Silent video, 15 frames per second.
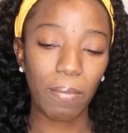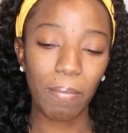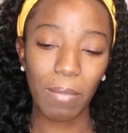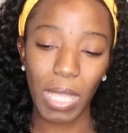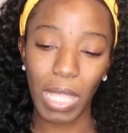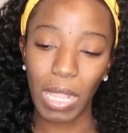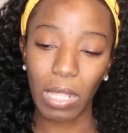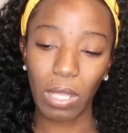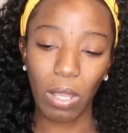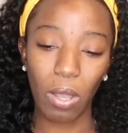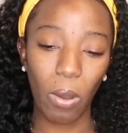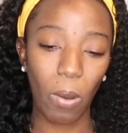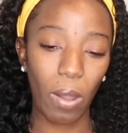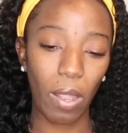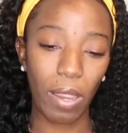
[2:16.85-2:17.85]
milk,
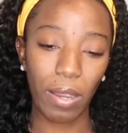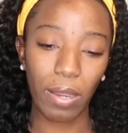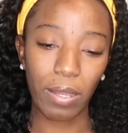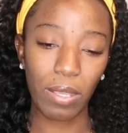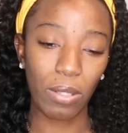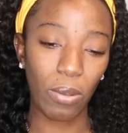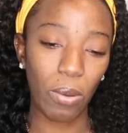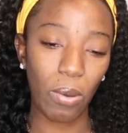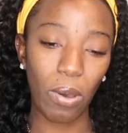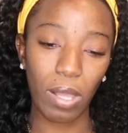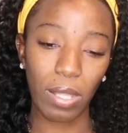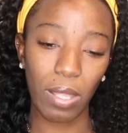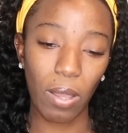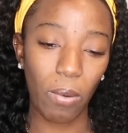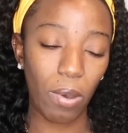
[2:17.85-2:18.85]
or you know,
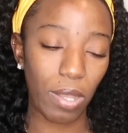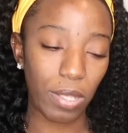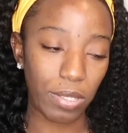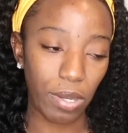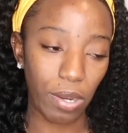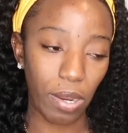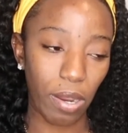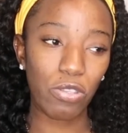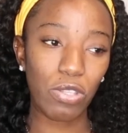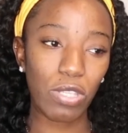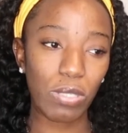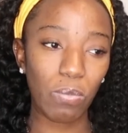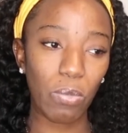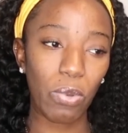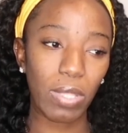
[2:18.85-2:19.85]
coconut water to the
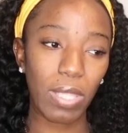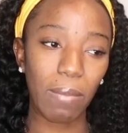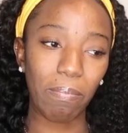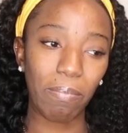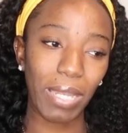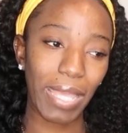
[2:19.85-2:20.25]
smoothie,